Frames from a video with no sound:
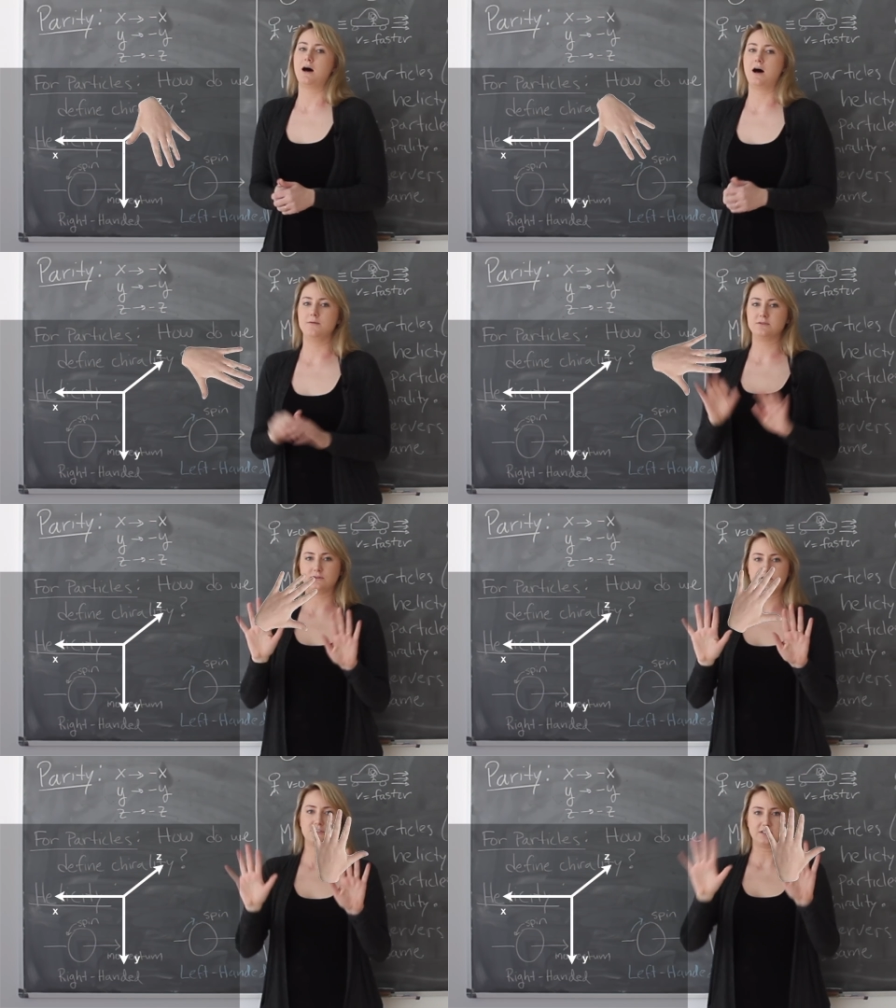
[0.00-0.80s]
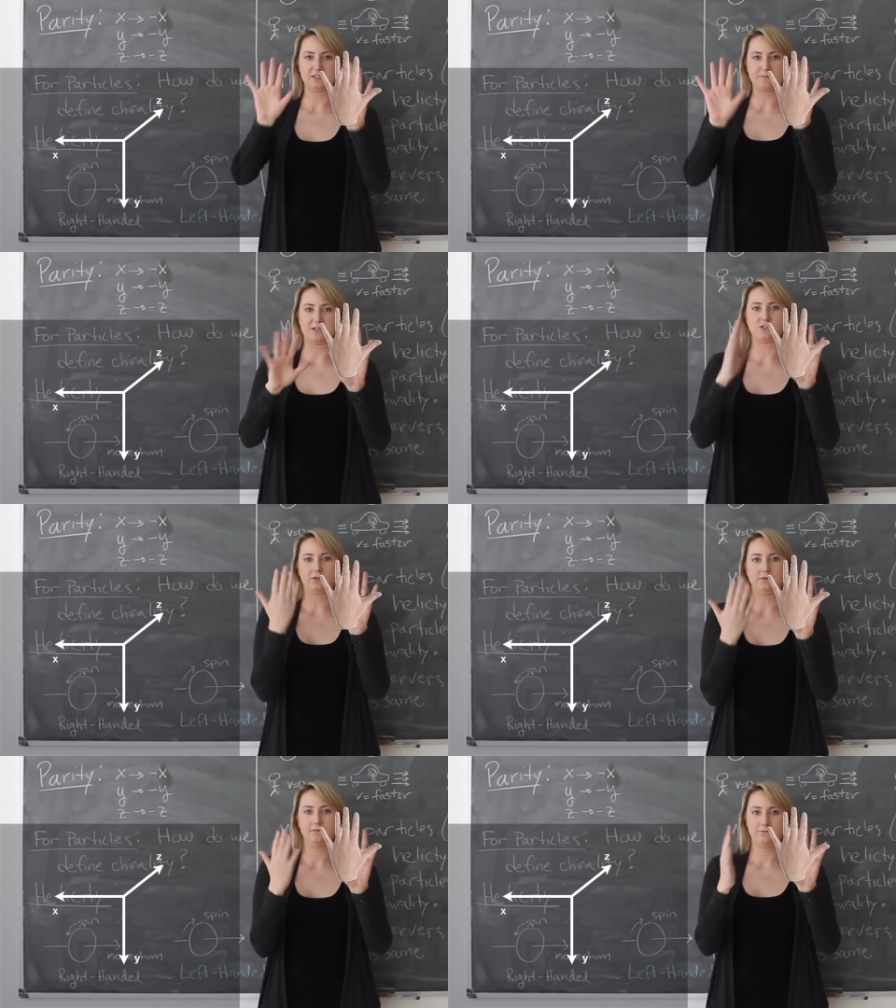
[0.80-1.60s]
Um, so it's just a
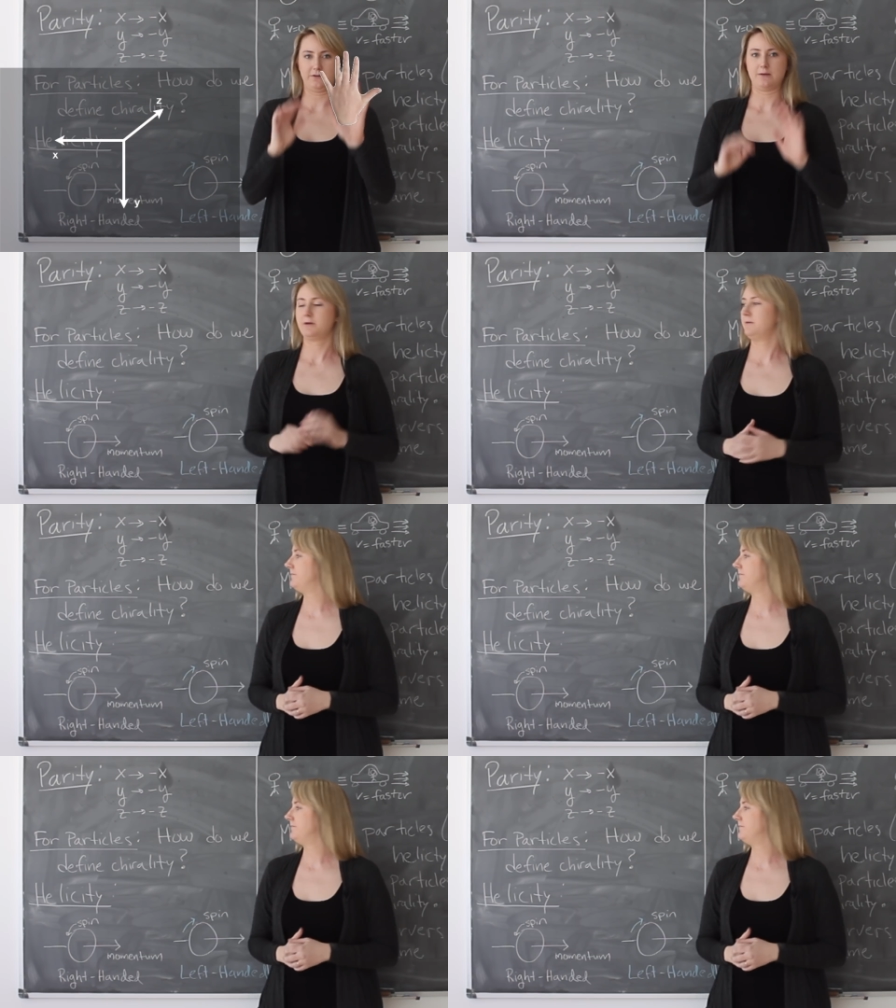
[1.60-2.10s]
spatial flip.